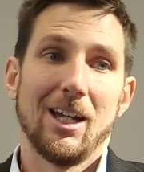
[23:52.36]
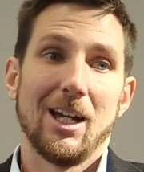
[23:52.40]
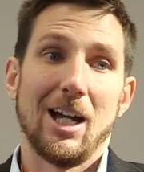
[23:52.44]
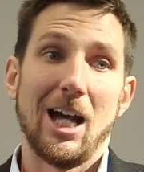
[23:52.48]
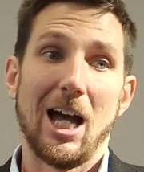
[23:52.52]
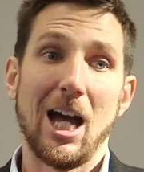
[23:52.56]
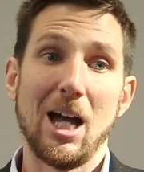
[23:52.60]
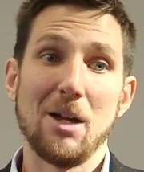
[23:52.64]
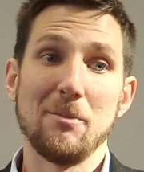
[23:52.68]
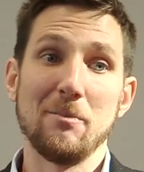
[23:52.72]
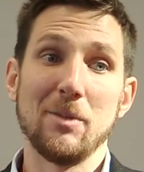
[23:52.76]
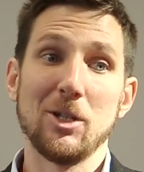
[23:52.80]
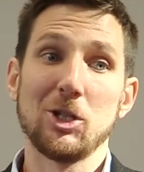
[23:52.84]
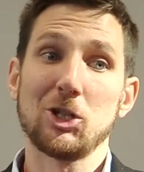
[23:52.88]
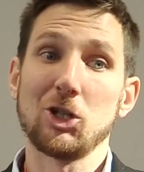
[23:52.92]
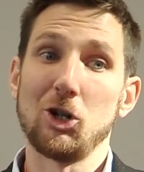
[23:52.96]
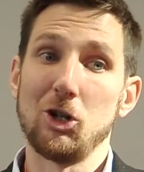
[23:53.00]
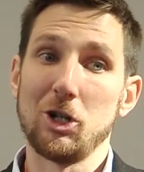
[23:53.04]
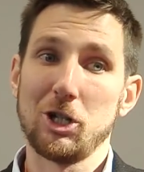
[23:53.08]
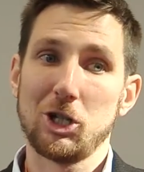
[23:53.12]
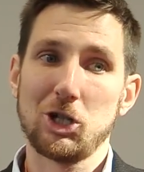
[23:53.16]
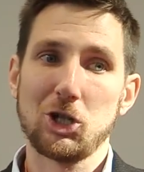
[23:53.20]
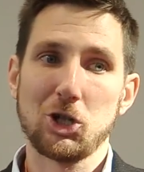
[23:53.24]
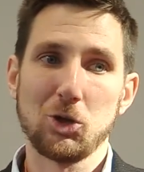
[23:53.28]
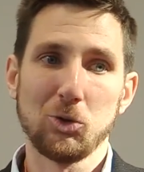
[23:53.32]
I'm
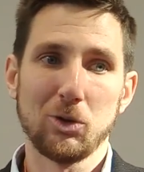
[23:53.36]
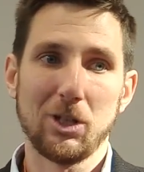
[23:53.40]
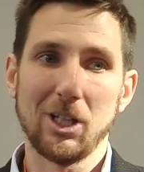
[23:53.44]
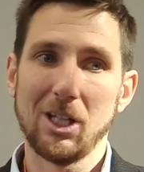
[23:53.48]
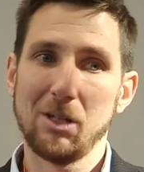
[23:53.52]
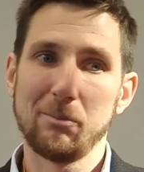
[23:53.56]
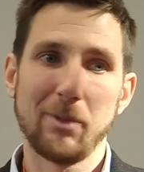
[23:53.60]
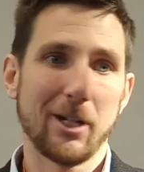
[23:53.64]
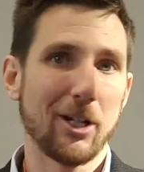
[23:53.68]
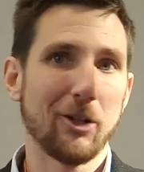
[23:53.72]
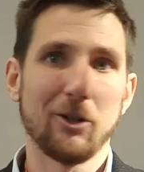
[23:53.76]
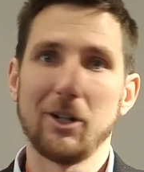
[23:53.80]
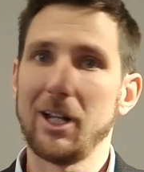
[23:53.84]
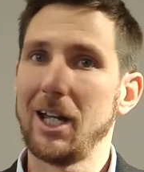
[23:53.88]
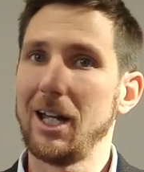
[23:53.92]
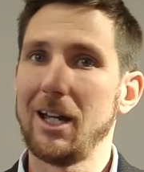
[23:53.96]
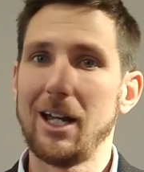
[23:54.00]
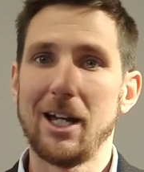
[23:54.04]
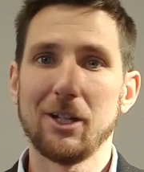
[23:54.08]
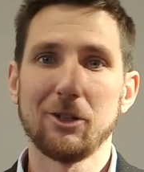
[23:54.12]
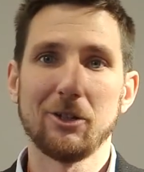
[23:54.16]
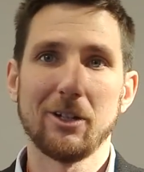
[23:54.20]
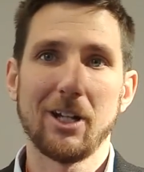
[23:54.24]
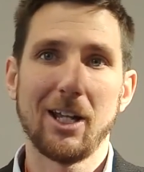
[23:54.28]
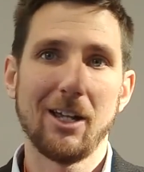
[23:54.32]
enjoying shooting, but
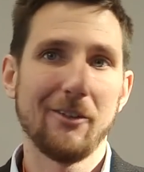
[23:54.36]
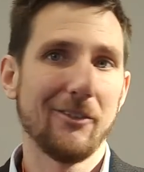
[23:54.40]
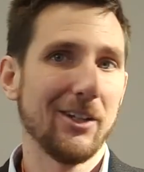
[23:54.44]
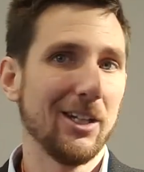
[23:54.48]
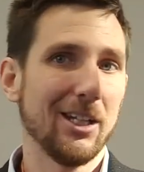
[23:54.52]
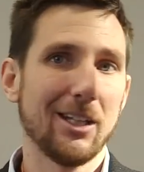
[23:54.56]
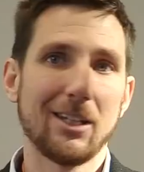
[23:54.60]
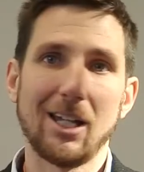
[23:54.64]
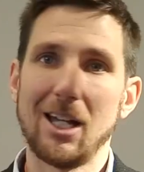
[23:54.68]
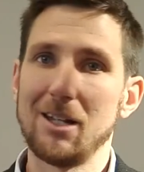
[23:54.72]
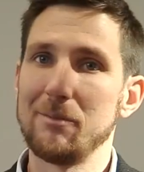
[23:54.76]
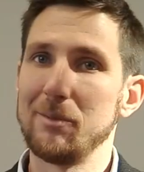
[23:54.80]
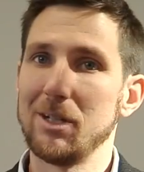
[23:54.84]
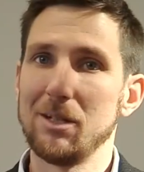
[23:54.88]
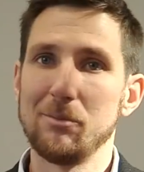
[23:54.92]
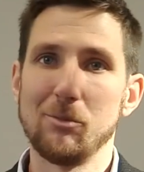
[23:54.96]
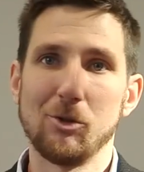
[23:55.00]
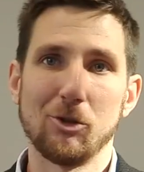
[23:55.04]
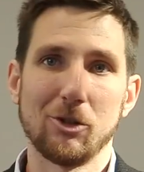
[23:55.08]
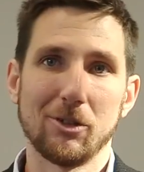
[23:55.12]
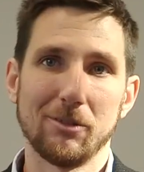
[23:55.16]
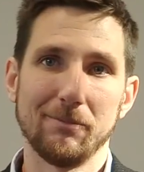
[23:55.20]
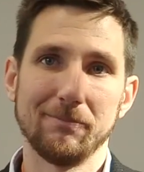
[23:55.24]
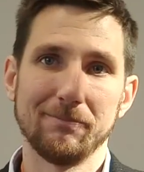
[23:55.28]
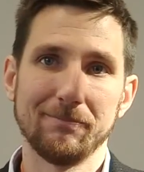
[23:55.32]
I don't have any time
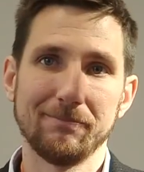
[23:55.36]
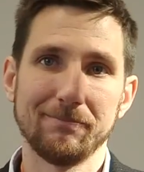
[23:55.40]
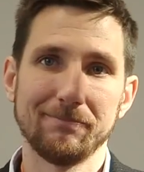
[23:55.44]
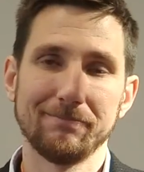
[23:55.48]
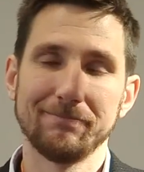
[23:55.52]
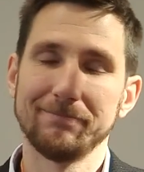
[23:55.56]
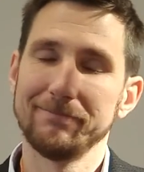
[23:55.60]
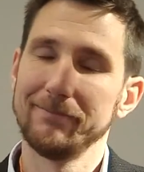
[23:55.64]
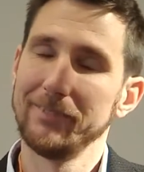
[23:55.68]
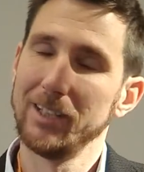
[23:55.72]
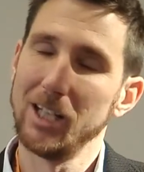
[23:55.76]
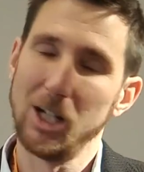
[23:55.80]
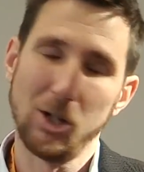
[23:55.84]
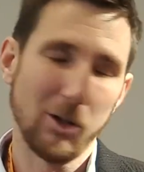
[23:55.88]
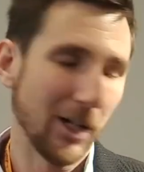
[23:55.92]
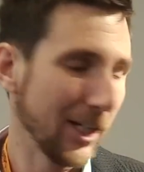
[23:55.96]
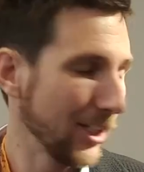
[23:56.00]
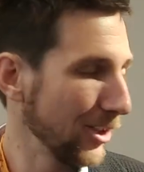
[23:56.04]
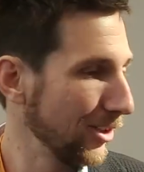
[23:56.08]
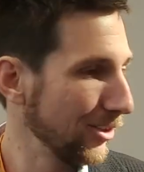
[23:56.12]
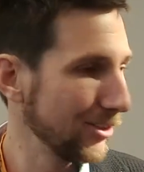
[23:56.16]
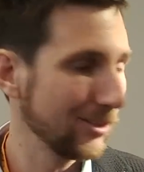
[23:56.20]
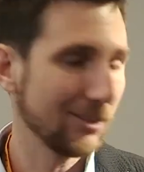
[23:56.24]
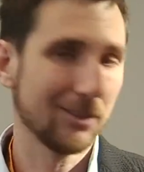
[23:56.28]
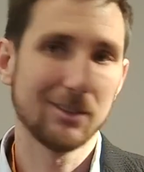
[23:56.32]
anymore. No, I
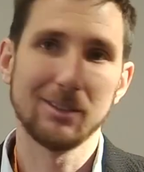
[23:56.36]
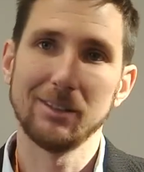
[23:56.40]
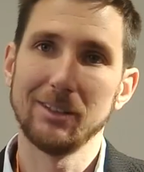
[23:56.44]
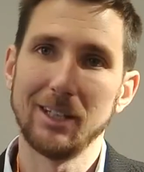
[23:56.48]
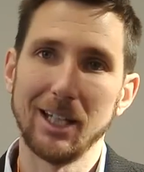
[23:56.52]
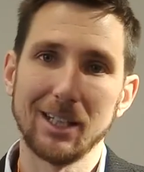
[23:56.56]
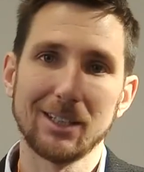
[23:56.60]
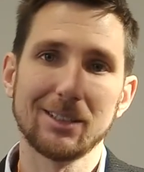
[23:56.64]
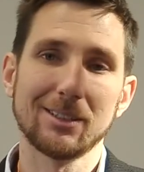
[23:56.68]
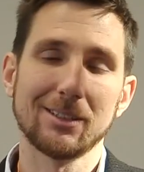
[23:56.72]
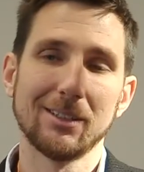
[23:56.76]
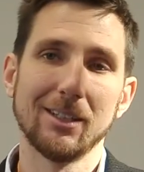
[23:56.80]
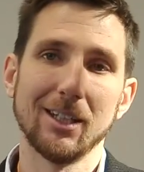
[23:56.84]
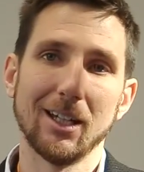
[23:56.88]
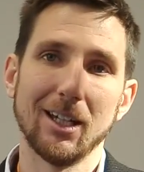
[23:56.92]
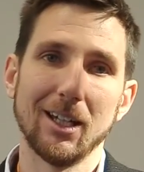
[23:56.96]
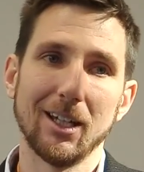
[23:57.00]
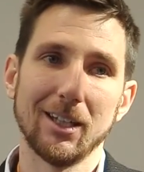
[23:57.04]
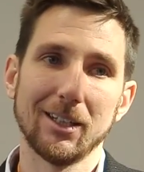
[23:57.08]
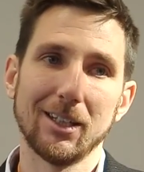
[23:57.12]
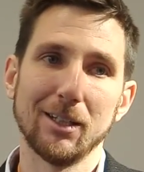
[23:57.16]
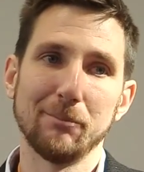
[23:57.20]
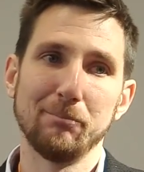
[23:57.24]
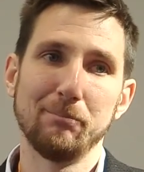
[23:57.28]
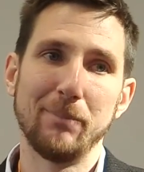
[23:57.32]
don't. That's
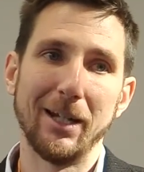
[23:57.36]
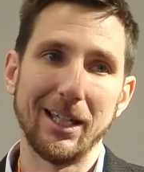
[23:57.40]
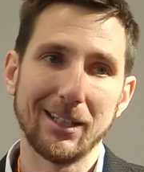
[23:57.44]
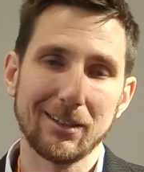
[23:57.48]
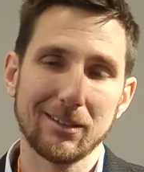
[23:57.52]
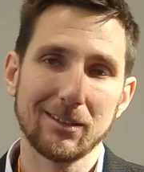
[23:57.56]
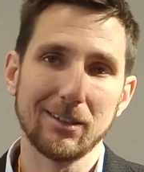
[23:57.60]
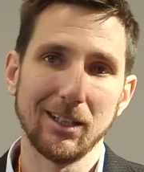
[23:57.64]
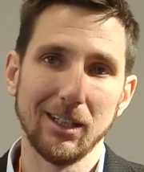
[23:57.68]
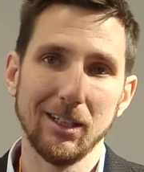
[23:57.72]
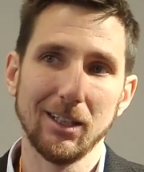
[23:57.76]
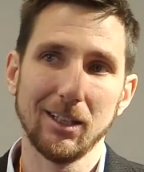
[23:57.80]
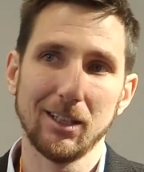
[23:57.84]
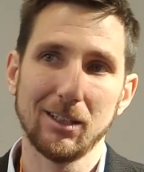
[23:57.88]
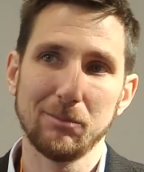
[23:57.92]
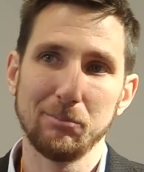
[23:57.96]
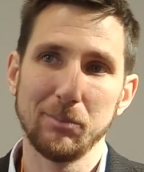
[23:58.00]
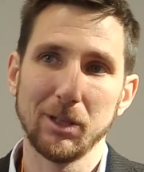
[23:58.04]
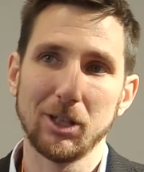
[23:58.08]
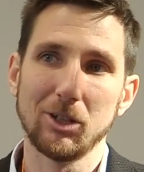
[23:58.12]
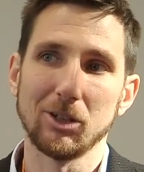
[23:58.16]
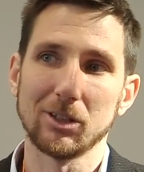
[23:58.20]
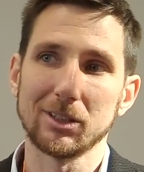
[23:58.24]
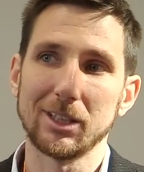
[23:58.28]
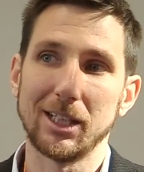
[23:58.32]
the bad thing,
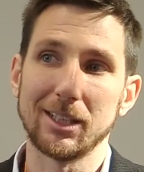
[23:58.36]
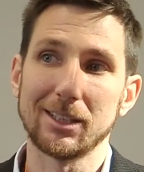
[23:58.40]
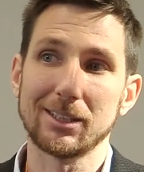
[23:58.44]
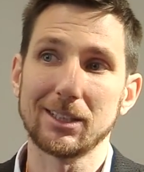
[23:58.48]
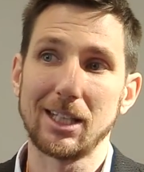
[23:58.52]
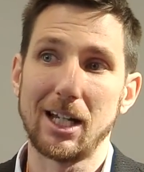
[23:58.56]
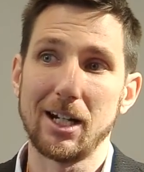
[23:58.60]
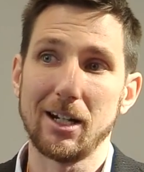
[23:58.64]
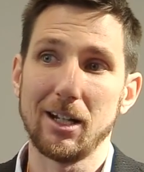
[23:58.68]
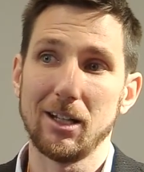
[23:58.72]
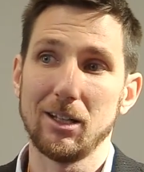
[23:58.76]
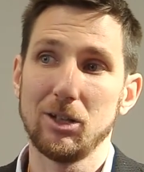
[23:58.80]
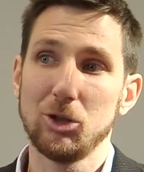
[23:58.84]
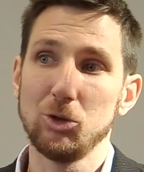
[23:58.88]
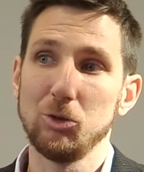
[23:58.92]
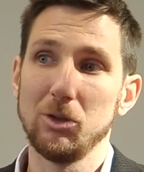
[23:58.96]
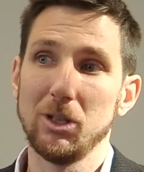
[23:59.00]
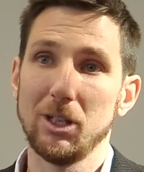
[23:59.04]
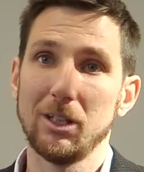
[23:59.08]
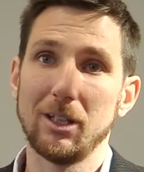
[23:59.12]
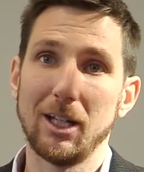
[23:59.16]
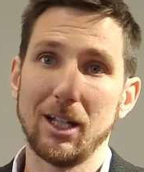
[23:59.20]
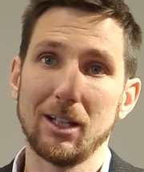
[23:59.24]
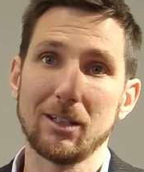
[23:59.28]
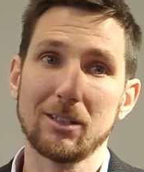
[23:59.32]
because I started
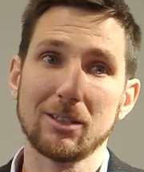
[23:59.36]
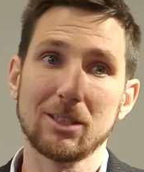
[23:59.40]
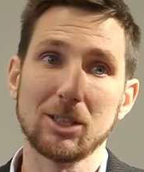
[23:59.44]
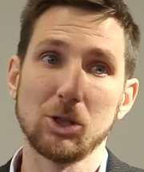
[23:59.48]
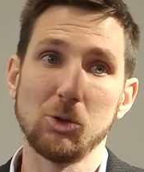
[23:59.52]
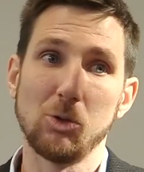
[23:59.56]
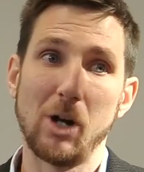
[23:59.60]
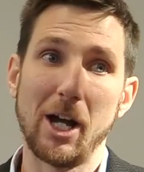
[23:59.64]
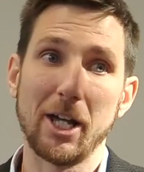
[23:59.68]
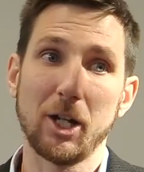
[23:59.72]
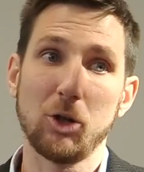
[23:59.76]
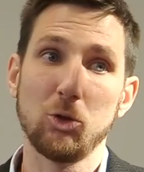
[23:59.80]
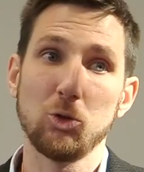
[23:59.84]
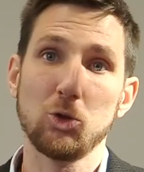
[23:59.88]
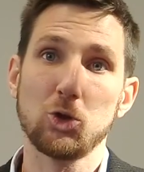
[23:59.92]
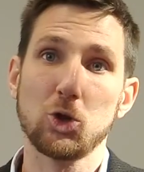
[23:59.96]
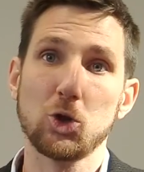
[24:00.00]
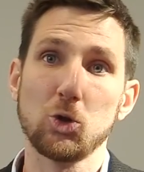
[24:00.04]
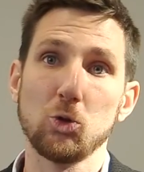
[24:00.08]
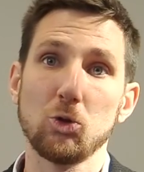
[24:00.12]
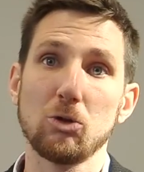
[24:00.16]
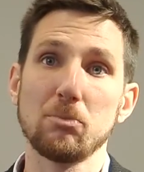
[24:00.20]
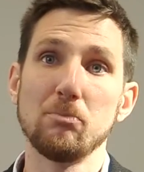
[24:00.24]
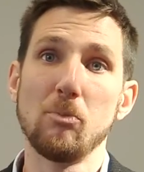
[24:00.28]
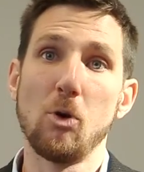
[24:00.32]
doing that so I could
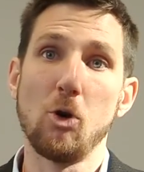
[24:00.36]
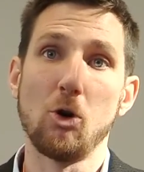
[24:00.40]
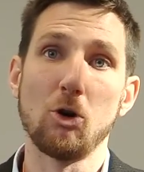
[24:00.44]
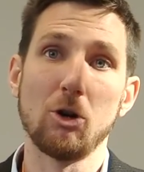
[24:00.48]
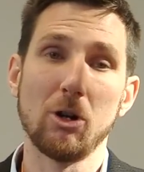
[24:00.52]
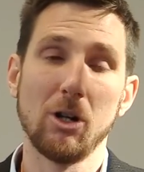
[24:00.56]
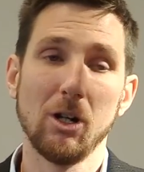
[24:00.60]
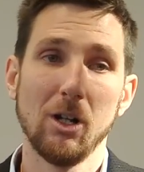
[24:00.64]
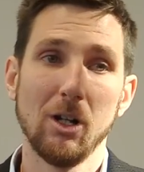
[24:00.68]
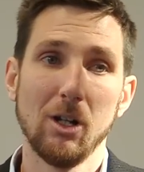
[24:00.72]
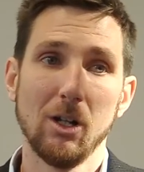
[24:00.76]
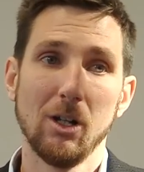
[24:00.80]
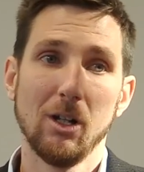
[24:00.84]
shoot more.